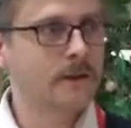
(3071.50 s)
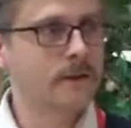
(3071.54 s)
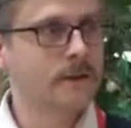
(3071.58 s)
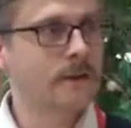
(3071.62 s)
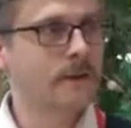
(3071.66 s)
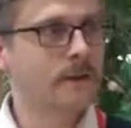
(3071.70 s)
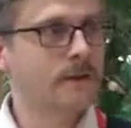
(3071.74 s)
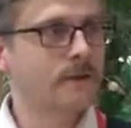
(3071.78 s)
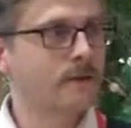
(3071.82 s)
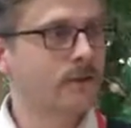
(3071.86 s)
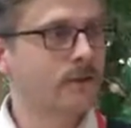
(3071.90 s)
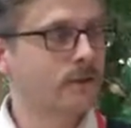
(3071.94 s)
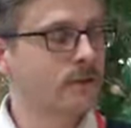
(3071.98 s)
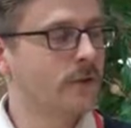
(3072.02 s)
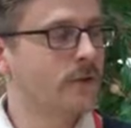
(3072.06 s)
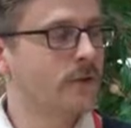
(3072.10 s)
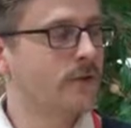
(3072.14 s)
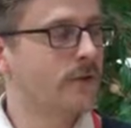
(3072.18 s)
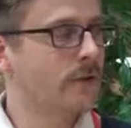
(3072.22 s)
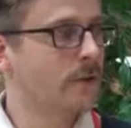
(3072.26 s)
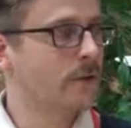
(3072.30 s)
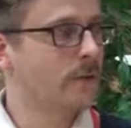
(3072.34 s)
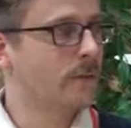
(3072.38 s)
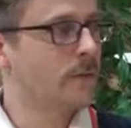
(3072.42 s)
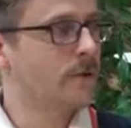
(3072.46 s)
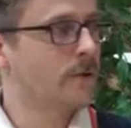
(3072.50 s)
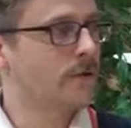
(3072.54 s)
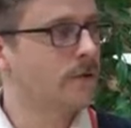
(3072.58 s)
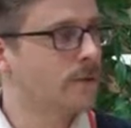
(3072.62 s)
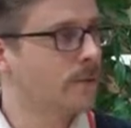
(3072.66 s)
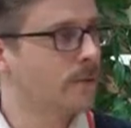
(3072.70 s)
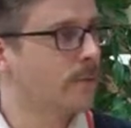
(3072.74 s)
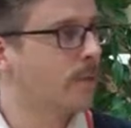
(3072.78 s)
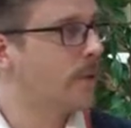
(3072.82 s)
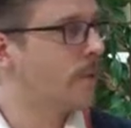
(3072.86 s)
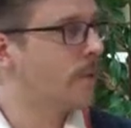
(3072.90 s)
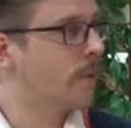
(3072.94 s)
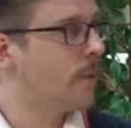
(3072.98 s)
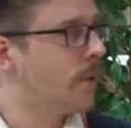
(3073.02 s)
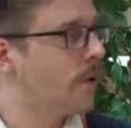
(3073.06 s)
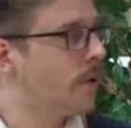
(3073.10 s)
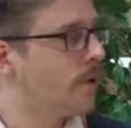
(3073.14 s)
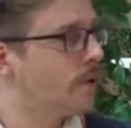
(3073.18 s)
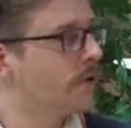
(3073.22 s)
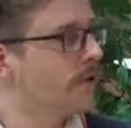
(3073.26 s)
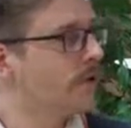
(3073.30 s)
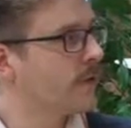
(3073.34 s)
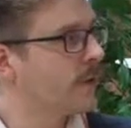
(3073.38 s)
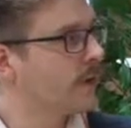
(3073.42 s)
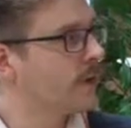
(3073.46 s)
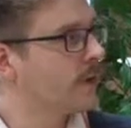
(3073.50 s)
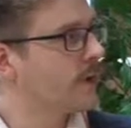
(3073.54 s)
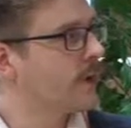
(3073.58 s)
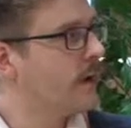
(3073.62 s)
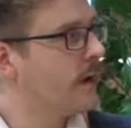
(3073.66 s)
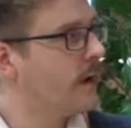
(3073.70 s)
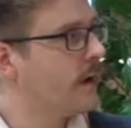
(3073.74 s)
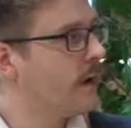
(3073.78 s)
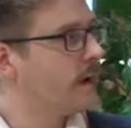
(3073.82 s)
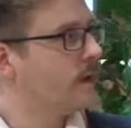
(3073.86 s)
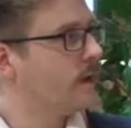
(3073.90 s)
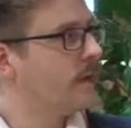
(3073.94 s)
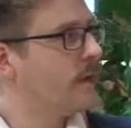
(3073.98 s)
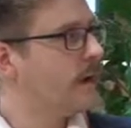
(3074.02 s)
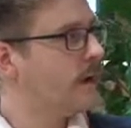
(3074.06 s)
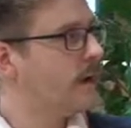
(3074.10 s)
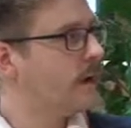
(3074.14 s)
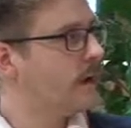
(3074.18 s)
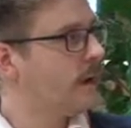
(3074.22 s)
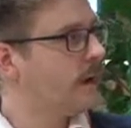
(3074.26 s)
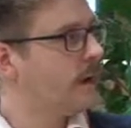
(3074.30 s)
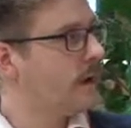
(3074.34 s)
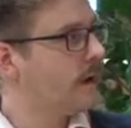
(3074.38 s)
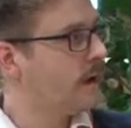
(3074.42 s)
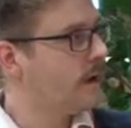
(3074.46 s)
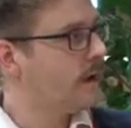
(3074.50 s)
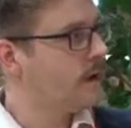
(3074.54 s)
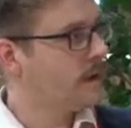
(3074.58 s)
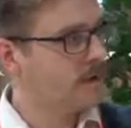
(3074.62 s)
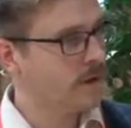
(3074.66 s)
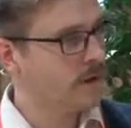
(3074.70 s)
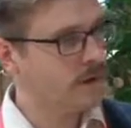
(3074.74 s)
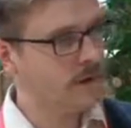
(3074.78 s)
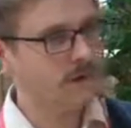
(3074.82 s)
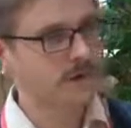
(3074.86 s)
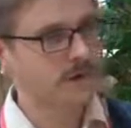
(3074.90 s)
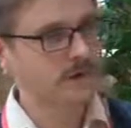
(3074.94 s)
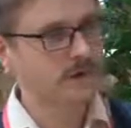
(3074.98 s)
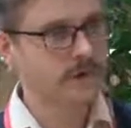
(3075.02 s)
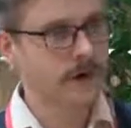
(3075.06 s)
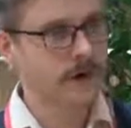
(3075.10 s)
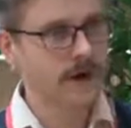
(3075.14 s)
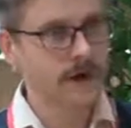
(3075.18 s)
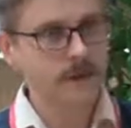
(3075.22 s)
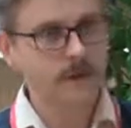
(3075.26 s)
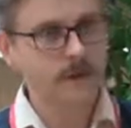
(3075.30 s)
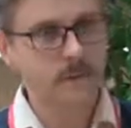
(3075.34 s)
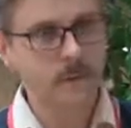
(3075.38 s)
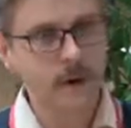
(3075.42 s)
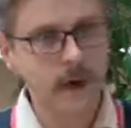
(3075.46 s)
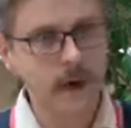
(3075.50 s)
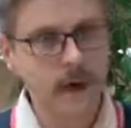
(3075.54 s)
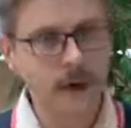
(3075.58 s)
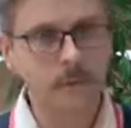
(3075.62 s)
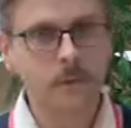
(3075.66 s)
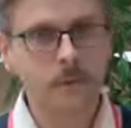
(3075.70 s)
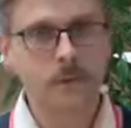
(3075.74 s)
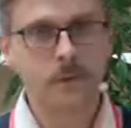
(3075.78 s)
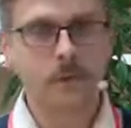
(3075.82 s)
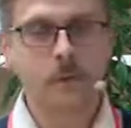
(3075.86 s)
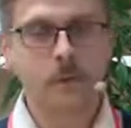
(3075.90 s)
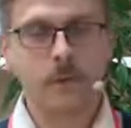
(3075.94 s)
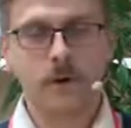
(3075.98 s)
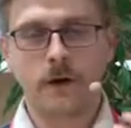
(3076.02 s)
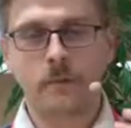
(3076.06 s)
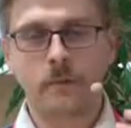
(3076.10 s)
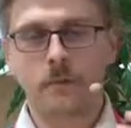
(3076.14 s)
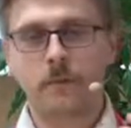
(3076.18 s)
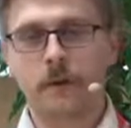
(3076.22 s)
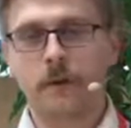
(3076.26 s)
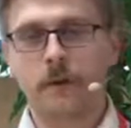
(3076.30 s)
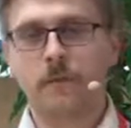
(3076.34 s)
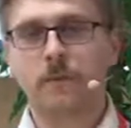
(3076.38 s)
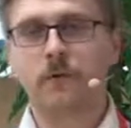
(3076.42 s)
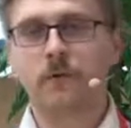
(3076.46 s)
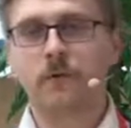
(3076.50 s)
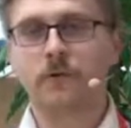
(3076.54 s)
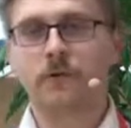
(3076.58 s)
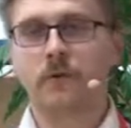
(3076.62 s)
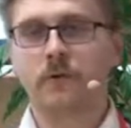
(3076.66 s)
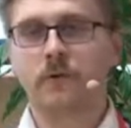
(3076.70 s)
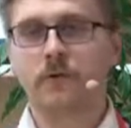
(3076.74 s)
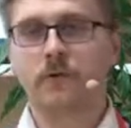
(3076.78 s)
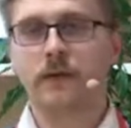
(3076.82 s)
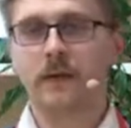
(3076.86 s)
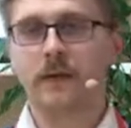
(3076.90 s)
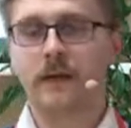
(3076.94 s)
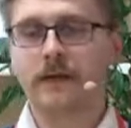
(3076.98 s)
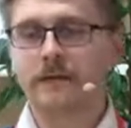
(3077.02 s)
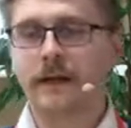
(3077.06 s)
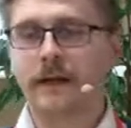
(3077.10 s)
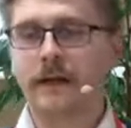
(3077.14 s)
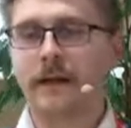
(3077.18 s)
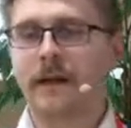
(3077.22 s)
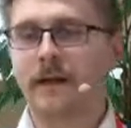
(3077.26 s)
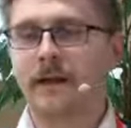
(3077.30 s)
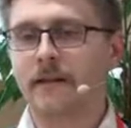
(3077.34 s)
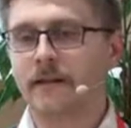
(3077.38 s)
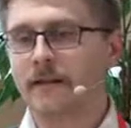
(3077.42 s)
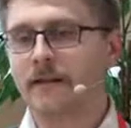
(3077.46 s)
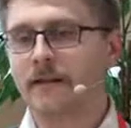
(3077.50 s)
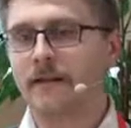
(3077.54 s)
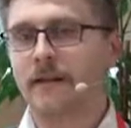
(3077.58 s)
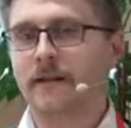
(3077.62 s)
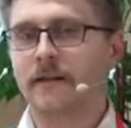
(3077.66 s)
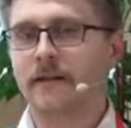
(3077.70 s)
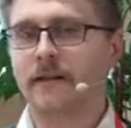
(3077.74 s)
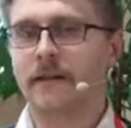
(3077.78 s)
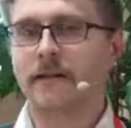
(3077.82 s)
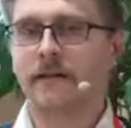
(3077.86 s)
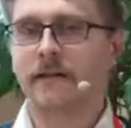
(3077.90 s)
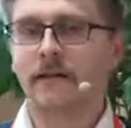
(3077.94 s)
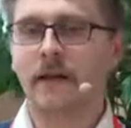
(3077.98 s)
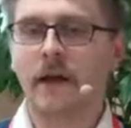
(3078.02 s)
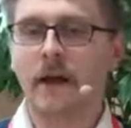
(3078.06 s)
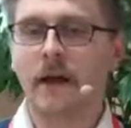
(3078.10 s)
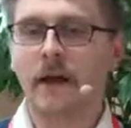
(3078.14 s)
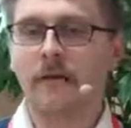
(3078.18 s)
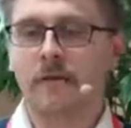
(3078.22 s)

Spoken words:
these utility bills were posted on an online map where people could click and see that,